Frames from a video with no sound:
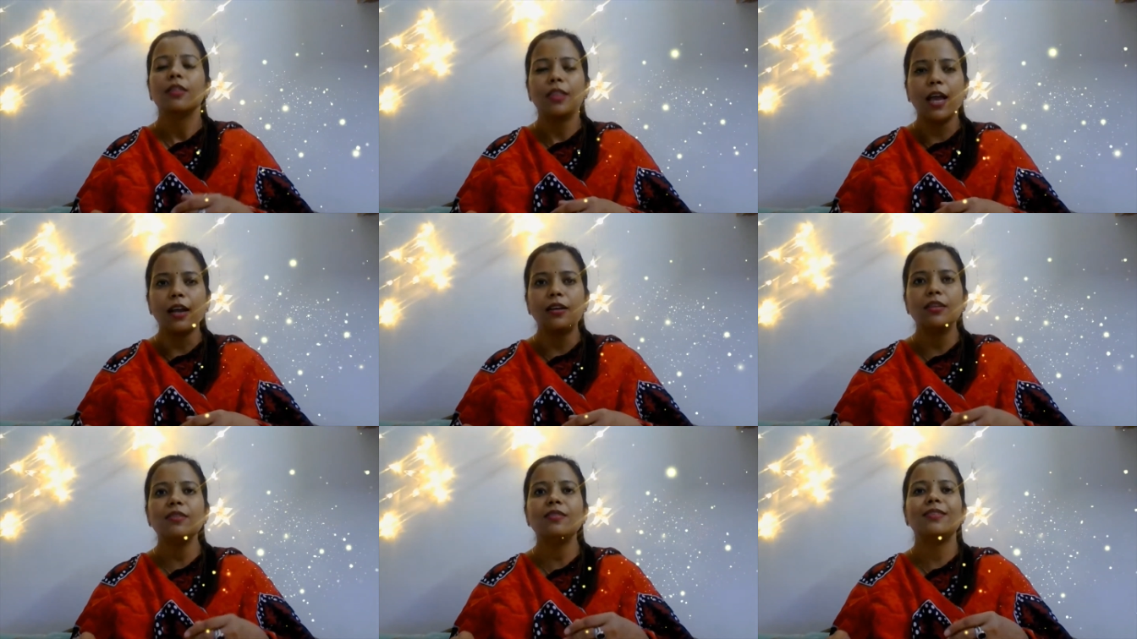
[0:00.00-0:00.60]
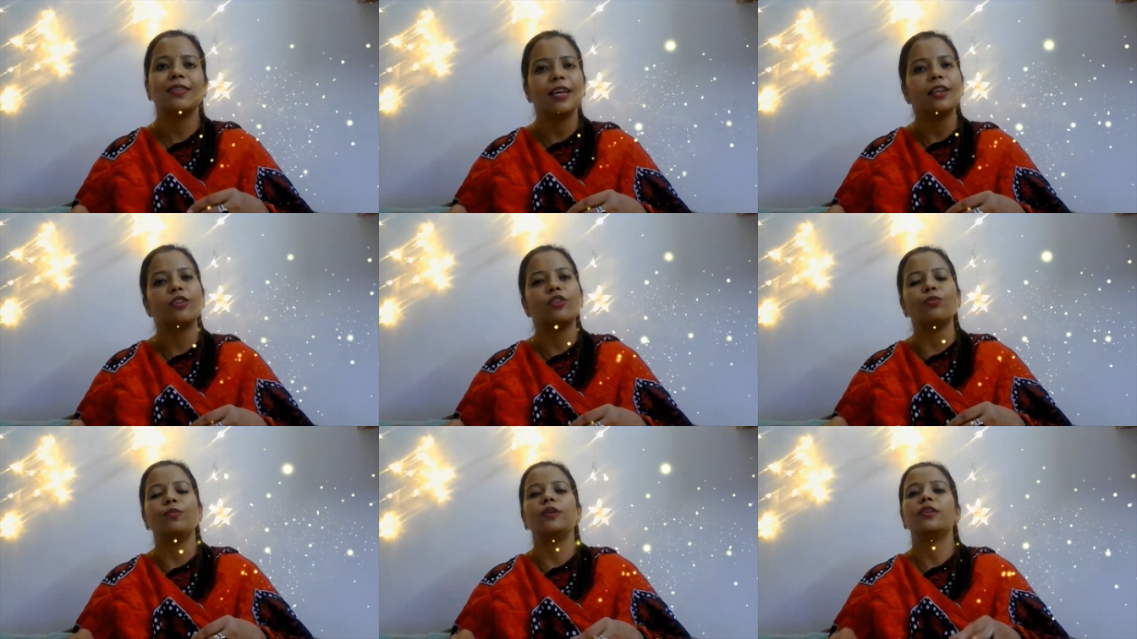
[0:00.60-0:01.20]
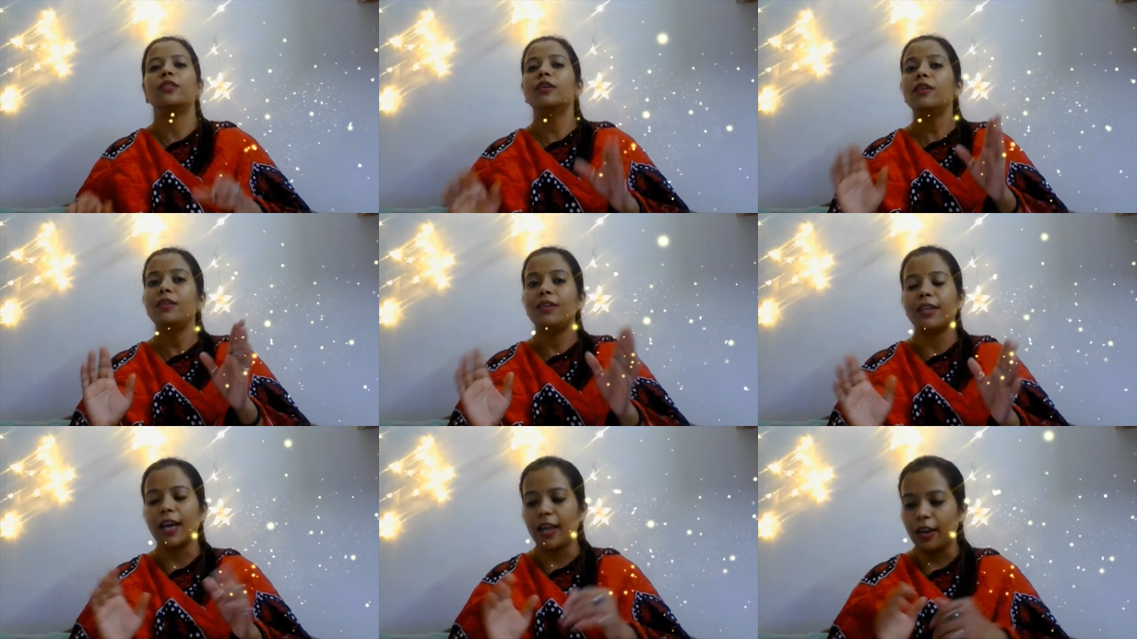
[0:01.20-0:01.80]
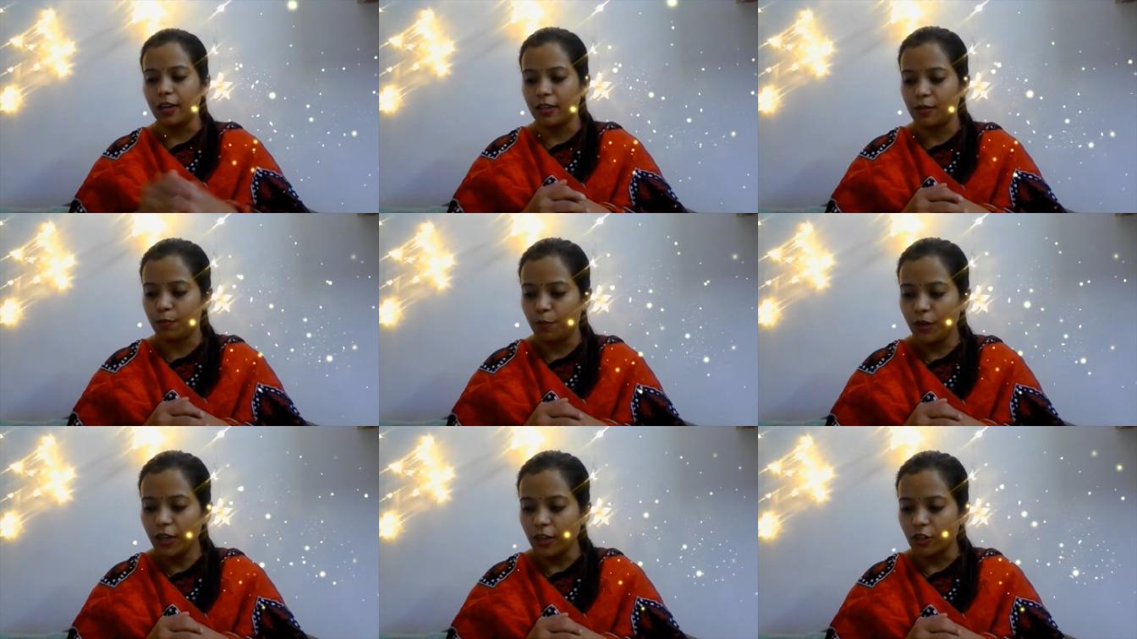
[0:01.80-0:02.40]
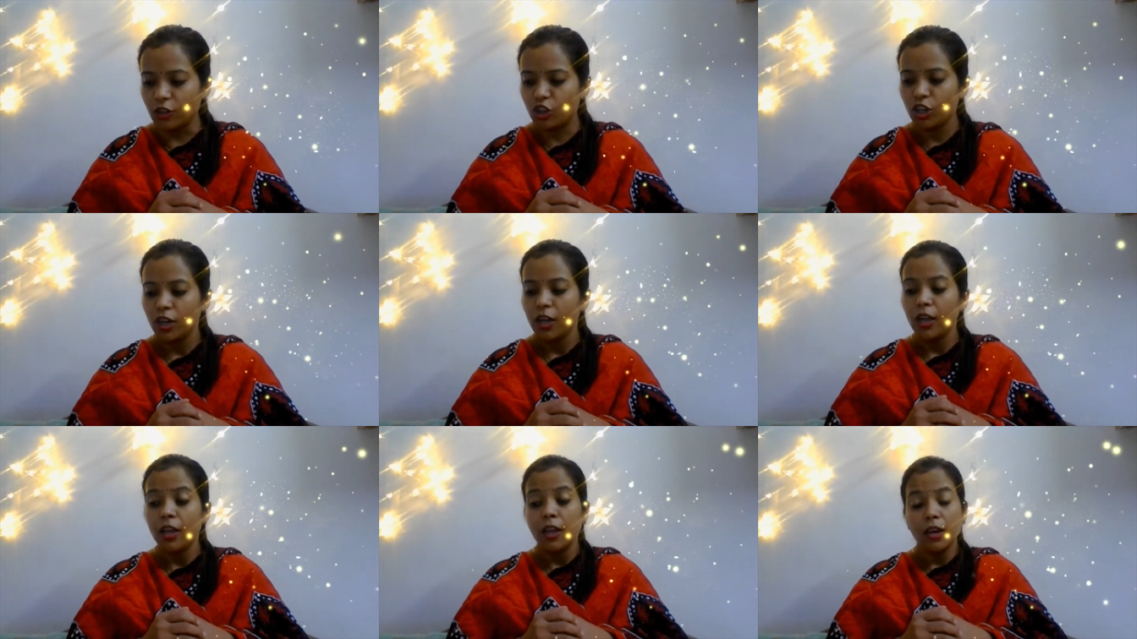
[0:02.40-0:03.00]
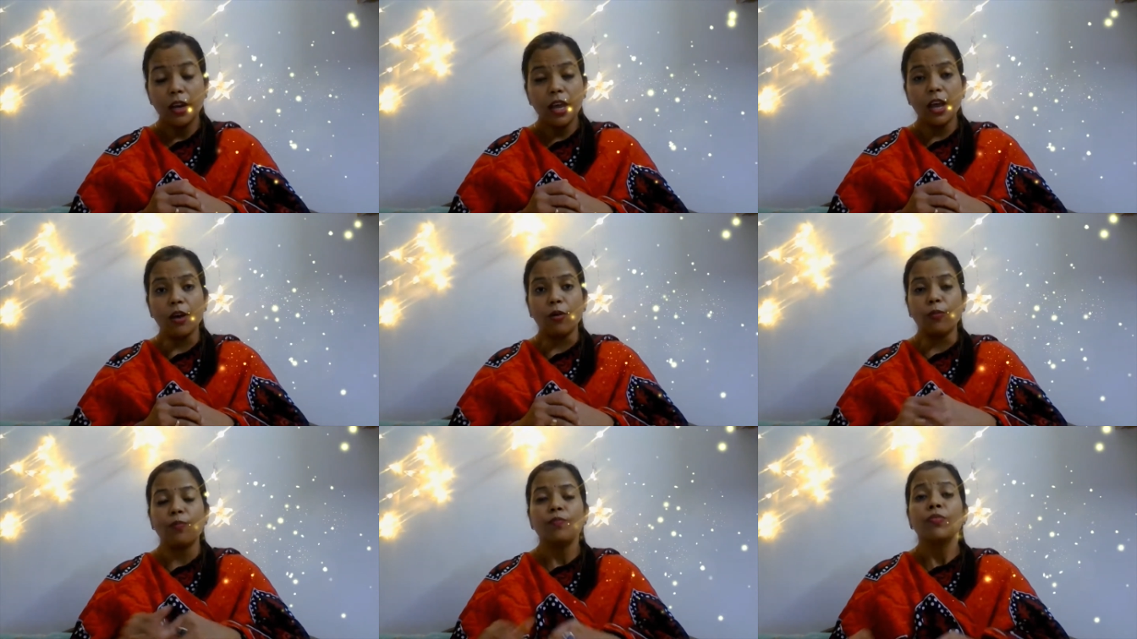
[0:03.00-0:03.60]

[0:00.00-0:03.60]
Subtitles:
that is said to be the direct speech. Now,